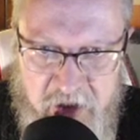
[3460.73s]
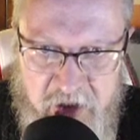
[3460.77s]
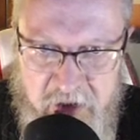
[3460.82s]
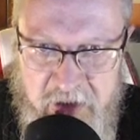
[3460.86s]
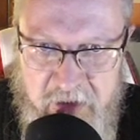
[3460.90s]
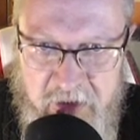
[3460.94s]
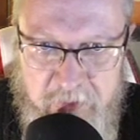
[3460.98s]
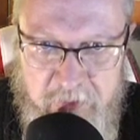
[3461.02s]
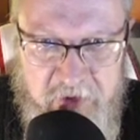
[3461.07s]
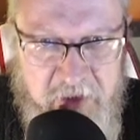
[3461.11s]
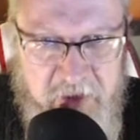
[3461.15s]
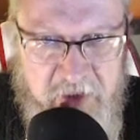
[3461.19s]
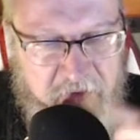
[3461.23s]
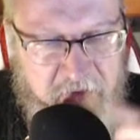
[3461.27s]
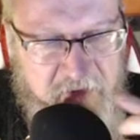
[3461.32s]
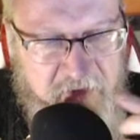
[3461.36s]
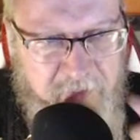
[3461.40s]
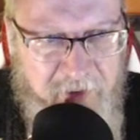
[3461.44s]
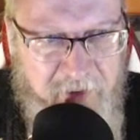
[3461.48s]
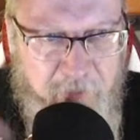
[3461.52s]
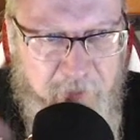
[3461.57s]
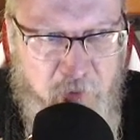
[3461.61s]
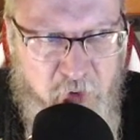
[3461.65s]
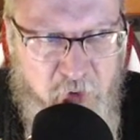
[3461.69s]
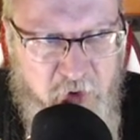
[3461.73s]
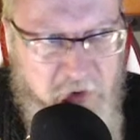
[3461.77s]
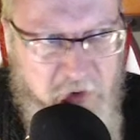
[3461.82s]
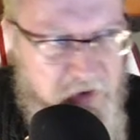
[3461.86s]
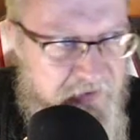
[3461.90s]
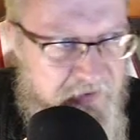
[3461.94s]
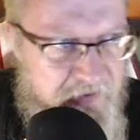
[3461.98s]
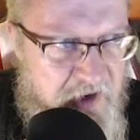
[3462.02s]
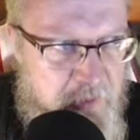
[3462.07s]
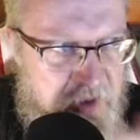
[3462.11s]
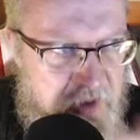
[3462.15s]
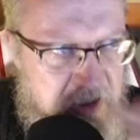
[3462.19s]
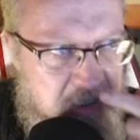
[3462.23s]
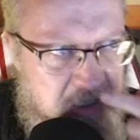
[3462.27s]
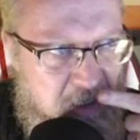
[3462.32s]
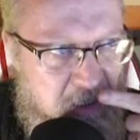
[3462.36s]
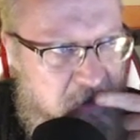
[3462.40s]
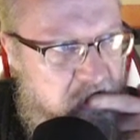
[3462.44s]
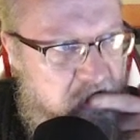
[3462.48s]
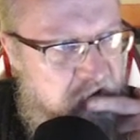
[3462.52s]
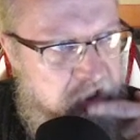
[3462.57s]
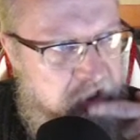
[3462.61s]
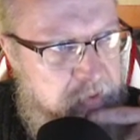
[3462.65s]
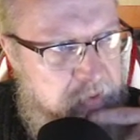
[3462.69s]
themselves, I'm not sure if I'm a
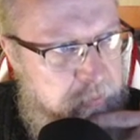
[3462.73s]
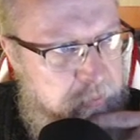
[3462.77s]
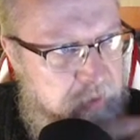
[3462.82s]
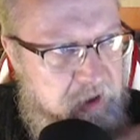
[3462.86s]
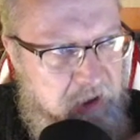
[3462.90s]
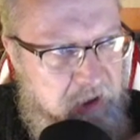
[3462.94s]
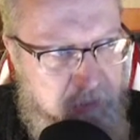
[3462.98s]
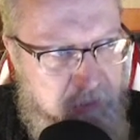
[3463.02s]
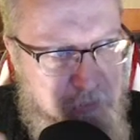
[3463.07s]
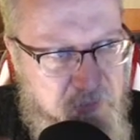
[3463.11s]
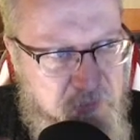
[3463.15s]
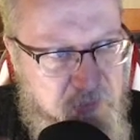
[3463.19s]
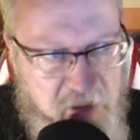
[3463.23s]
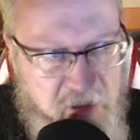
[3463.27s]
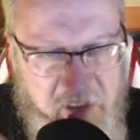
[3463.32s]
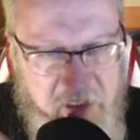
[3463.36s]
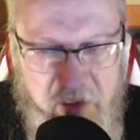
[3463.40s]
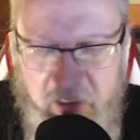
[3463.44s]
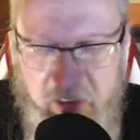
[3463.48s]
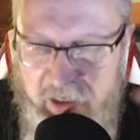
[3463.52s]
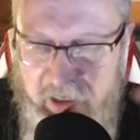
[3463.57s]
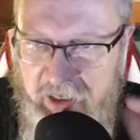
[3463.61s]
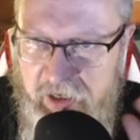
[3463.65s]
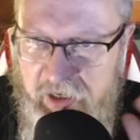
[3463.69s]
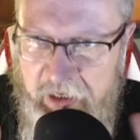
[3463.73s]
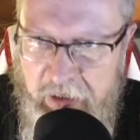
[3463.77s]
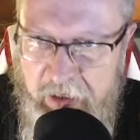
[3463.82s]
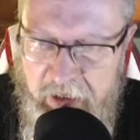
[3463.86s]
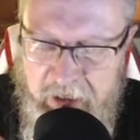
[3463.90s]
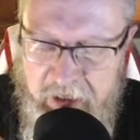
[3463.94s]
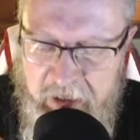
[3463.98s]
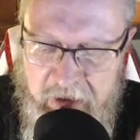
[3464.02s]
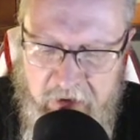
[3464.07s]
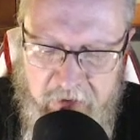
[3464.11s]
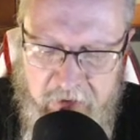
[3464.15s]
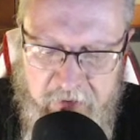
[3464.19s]
Nietzschean, but I'm pretty, I like a lot of